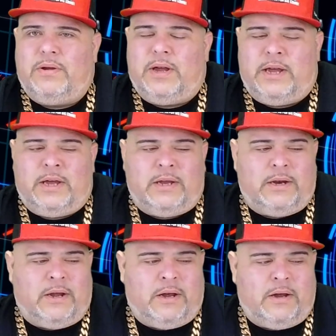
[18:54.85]
And
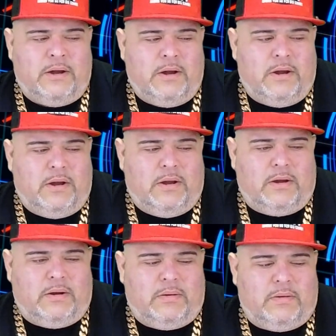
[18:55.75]

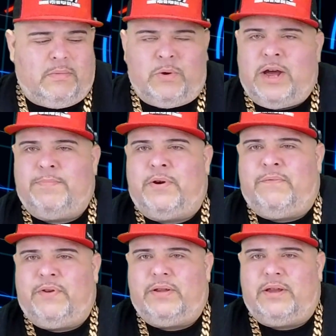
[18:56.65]
we're not
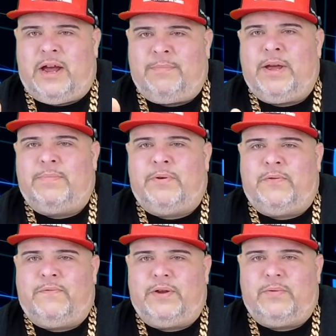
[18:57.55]
perfect. I'm not
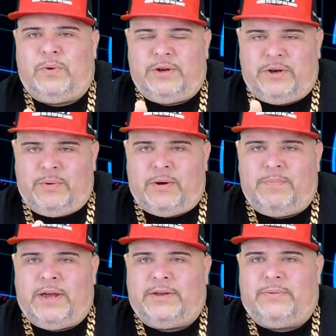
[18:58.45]
perfect. We do our
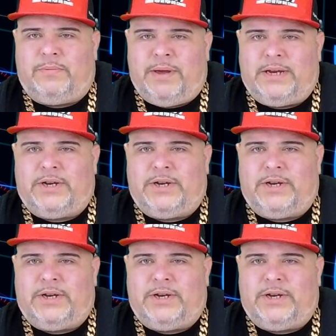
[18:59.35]
best. We make